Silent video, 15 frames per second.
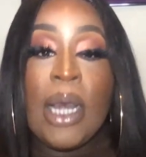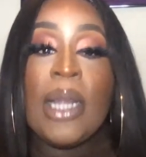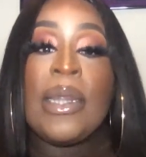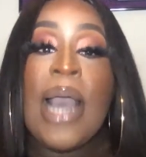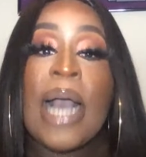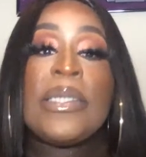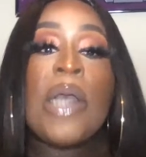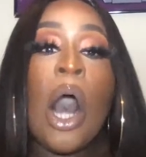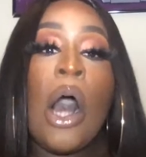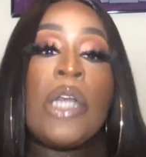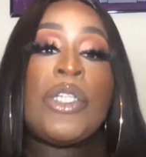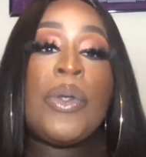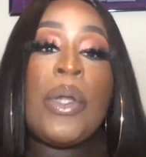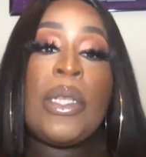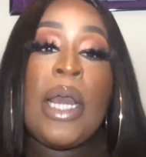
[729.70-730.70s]
That's
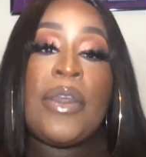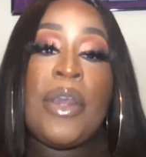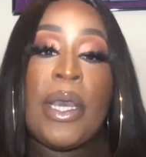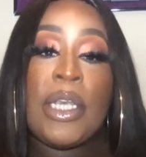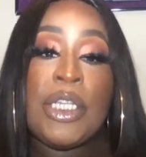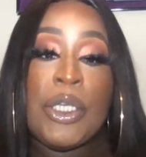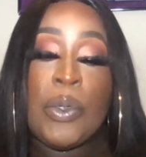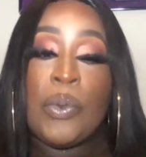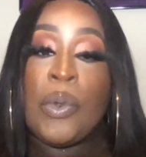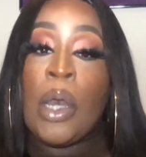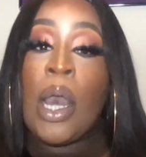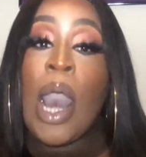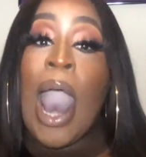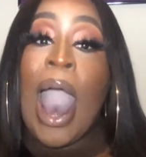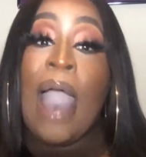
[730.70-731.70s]
also another issue.
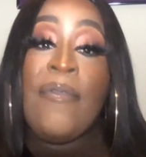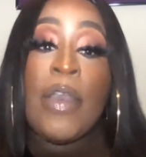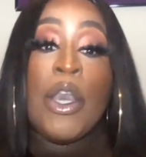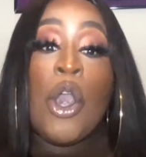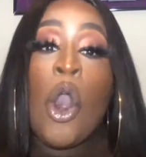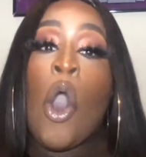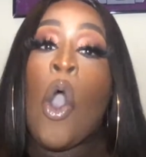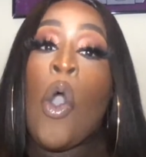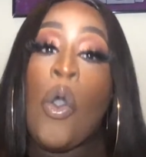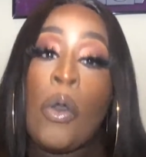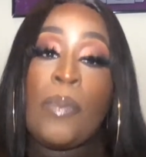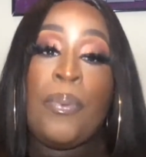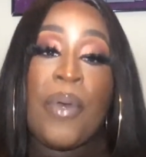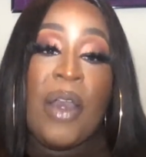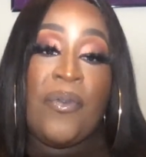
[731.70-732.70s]
Having your
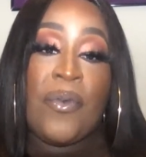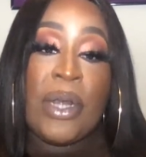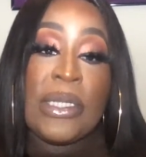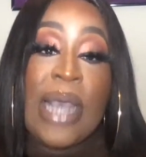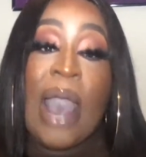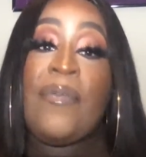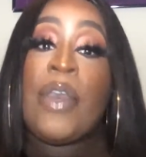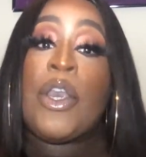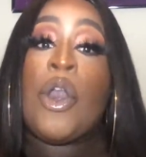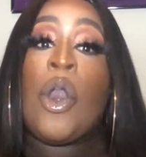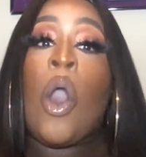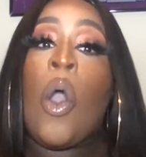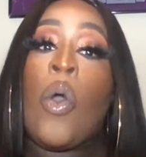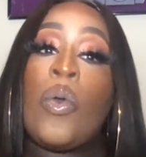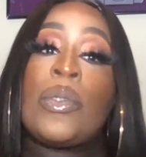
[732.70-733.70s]
own preference, having
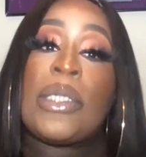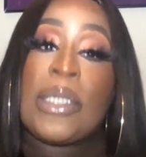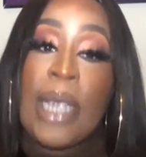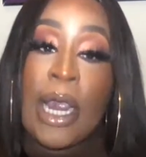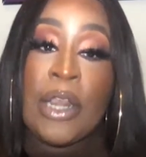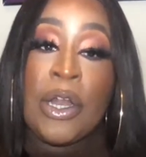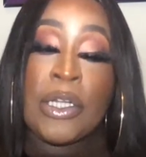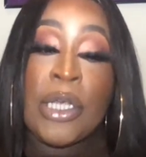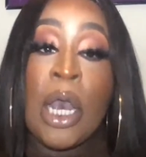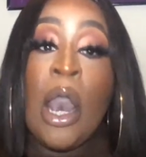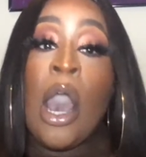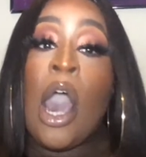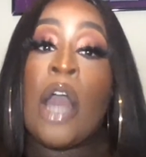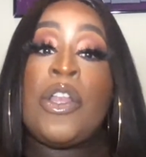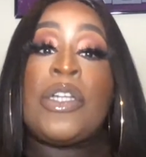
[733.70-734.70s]
your own standards,
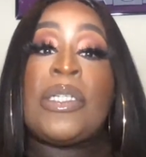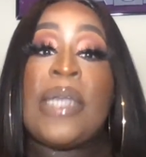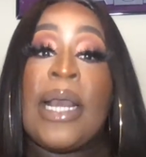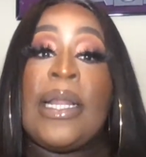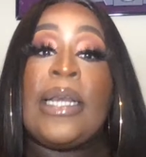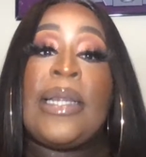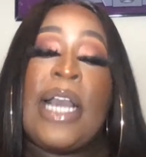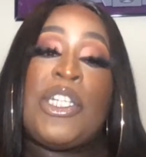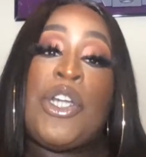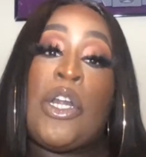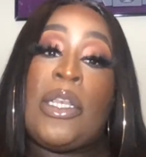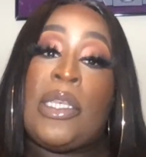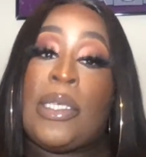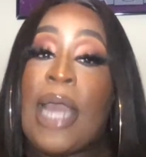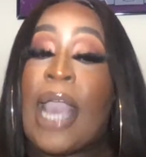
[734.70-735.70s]
understanding that your
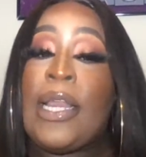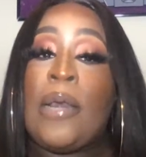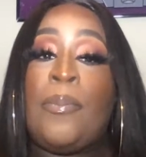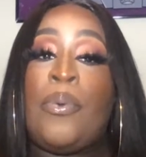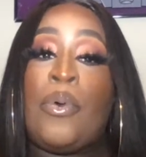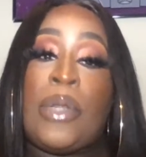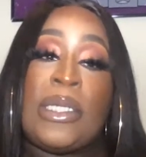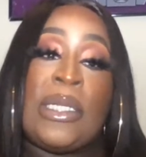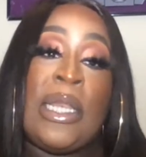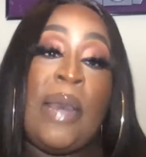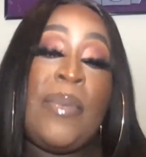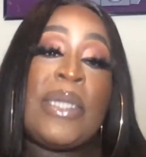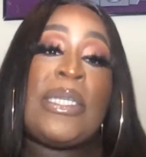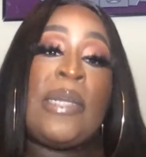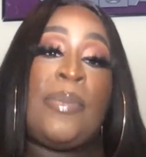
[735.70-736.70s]
dating pool is
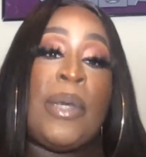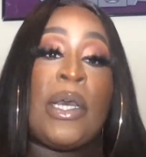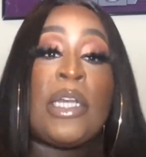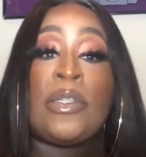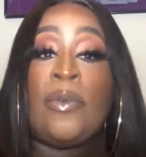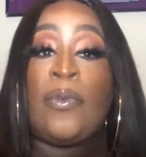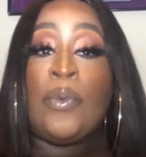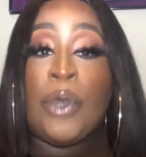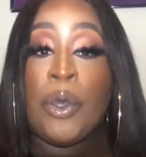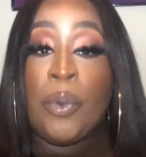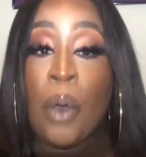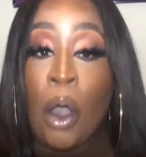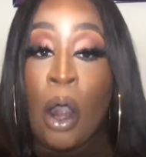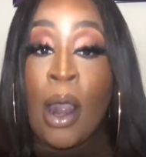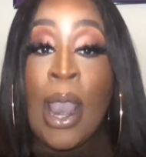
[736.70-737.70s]
limited because of who you
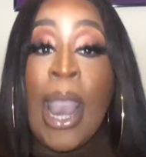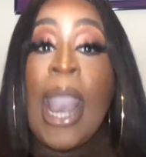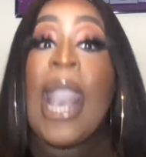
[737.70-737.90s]
are.